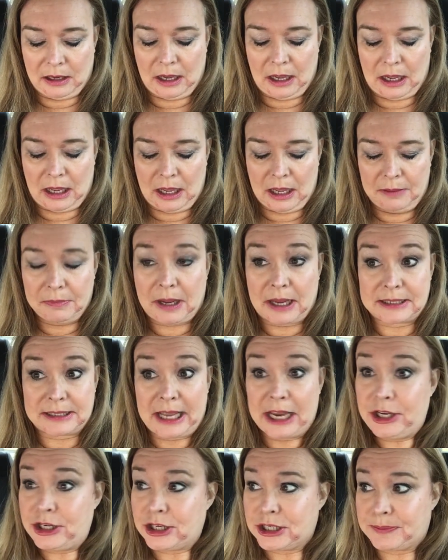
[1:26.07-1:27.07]
because
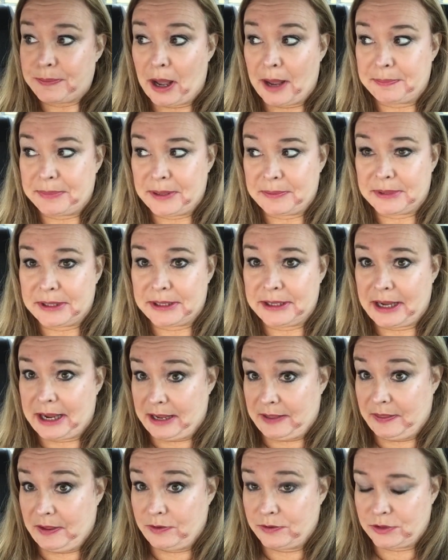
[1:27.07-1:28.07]
they just popped up
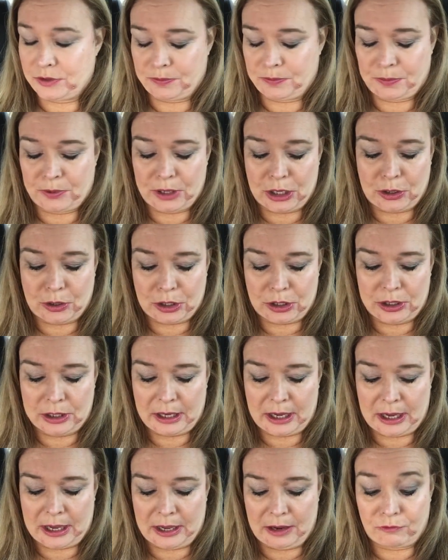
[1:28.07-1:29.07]
today, and those are pretty good
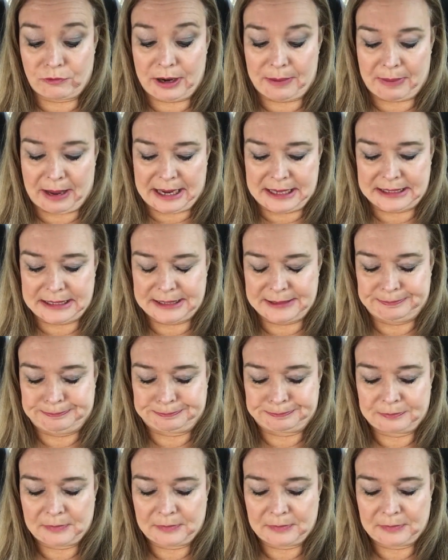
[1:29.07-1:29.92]
rebates,